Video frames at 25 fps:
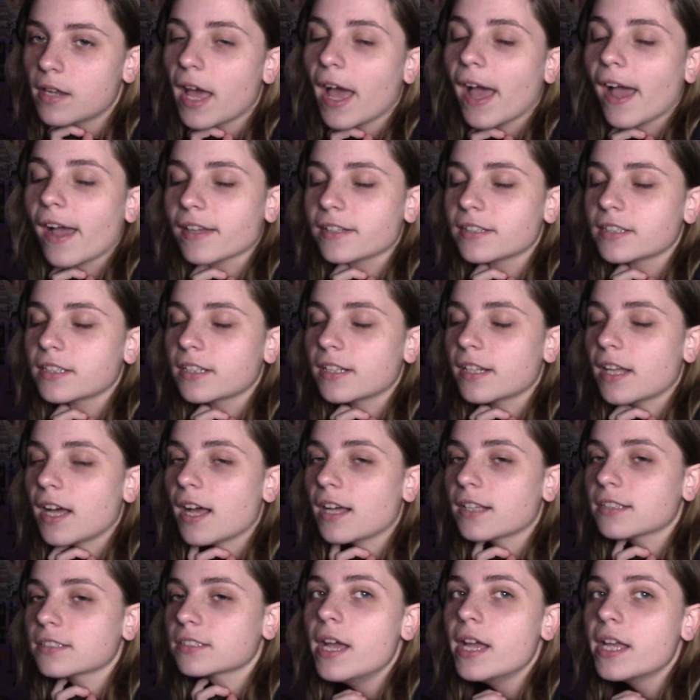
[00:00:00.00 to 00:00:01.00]
acting
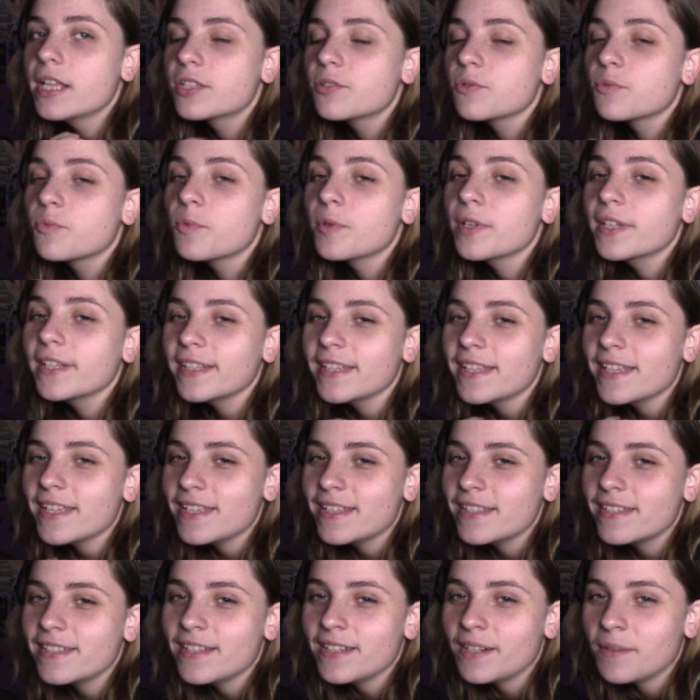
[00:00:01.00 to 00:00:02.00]
class. It's really
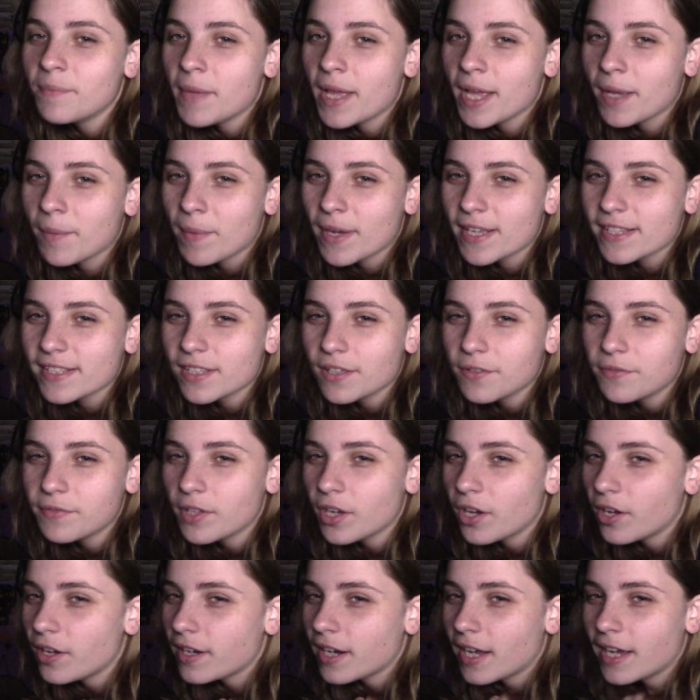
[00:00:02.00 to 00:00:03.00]
easy to make myself
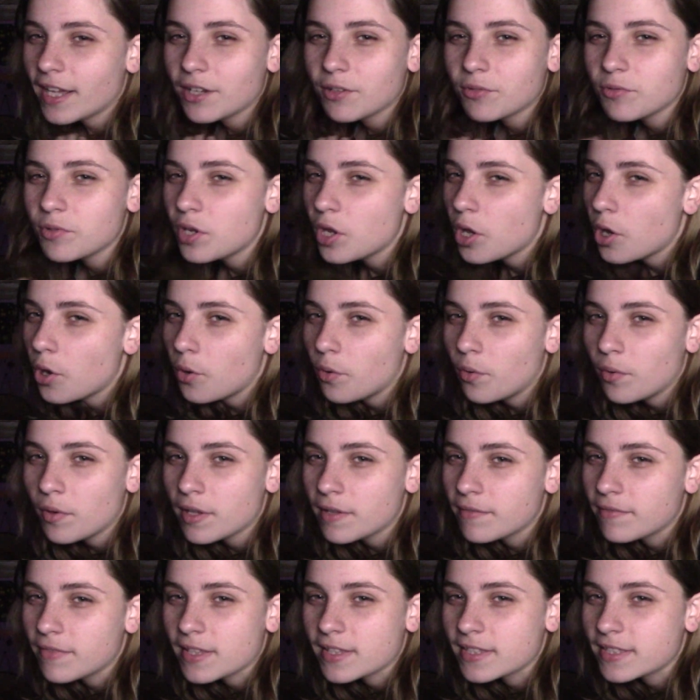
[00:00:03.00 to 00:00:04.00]
yawn. I don't know
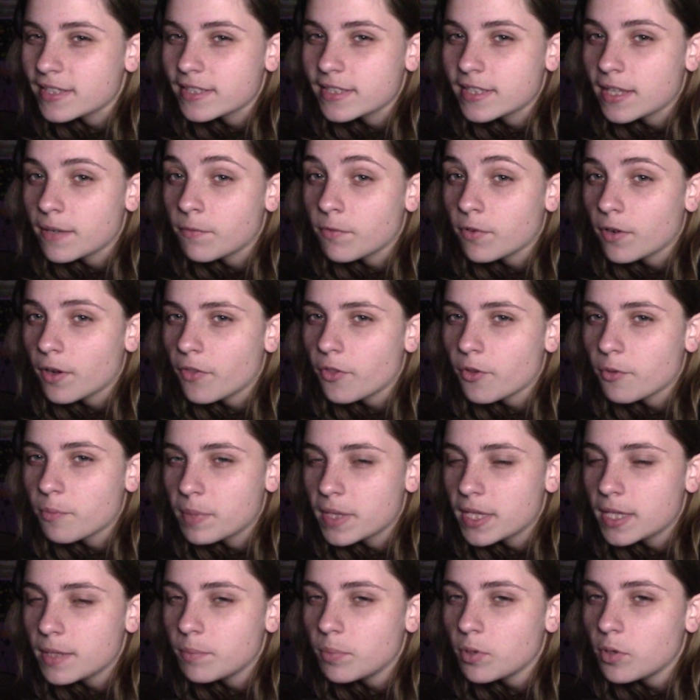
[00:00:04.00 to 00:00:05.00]
if that's the same for other
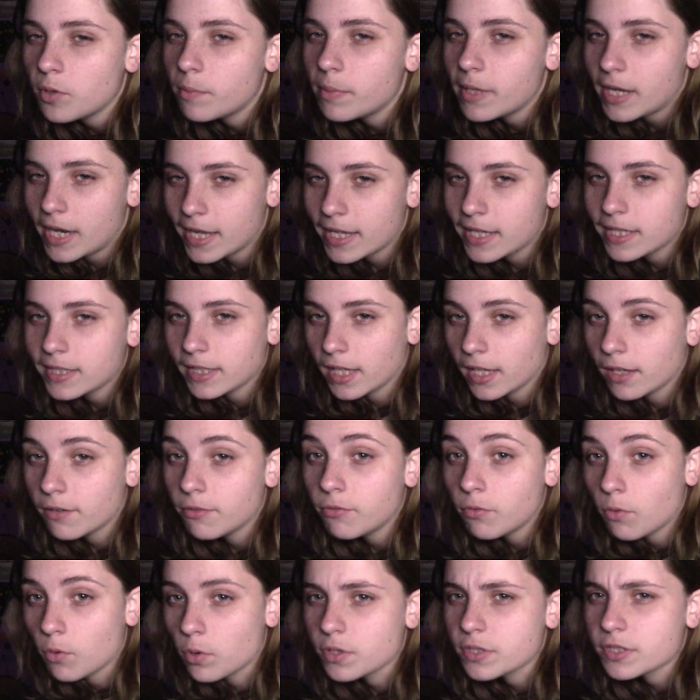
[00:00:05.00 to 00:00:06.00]
people, but I can like
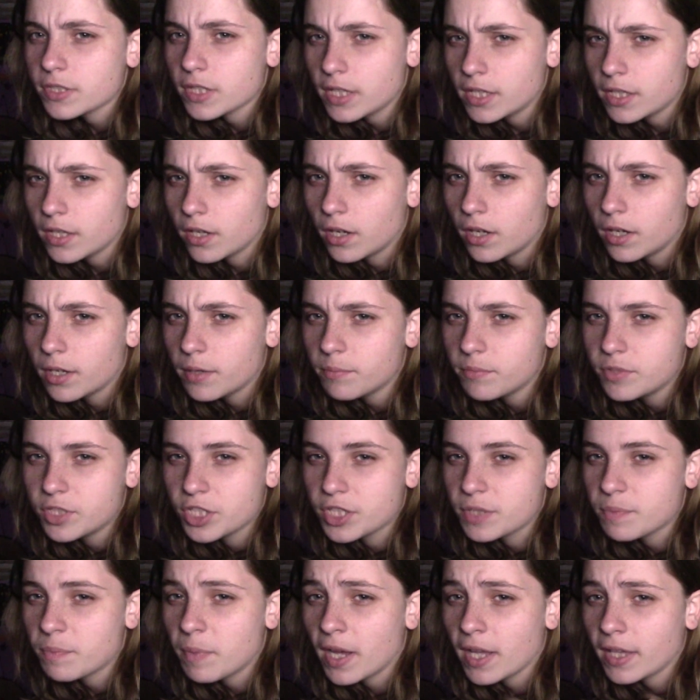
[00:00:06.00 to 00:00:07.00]
force a yawn
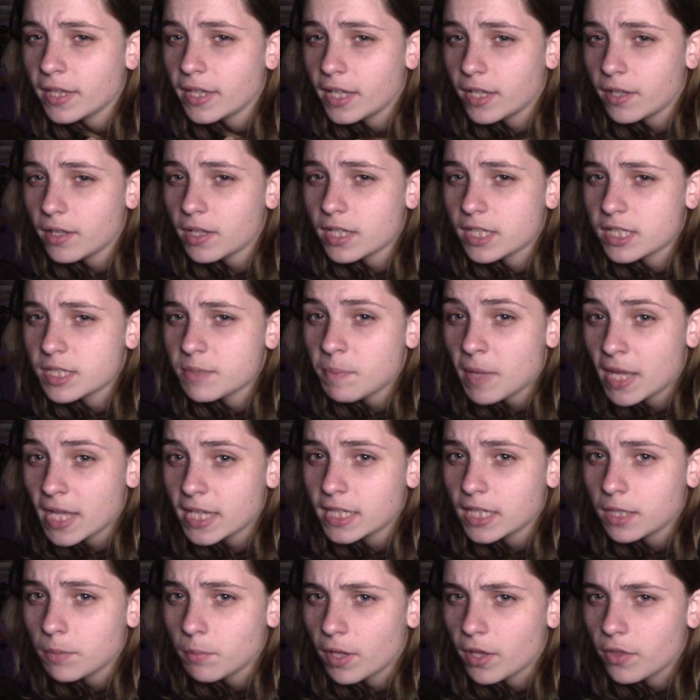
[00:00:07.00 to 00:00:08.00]
just by like expanding my